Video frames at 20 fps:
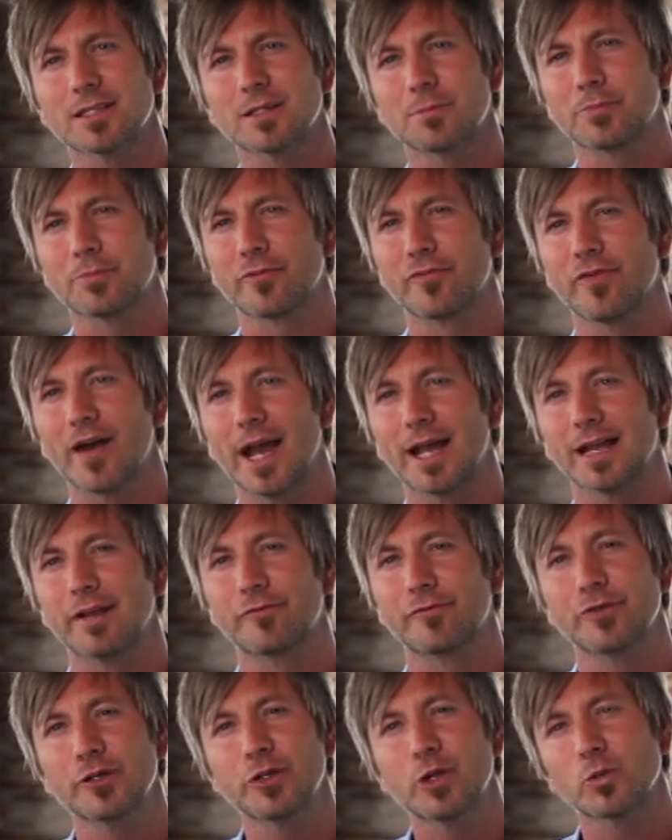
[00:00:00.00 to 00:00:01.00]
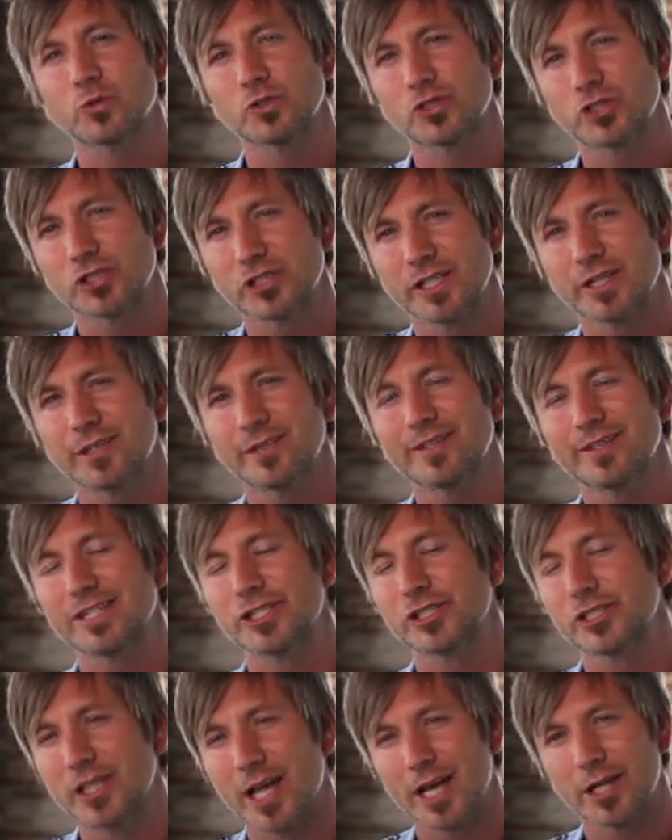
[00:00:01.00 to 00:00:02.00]
can provide if you don't share
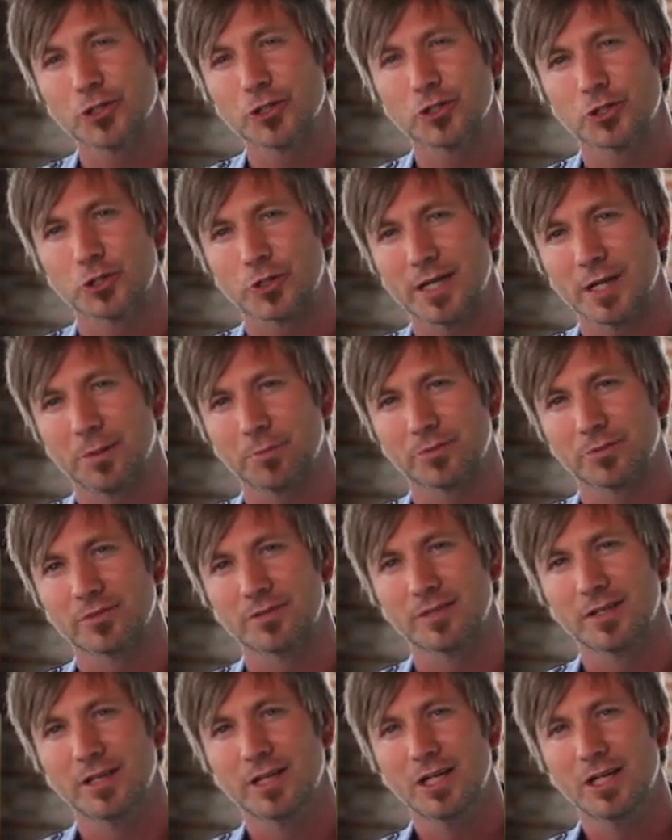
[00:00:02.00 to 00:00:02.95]
these shattered dreams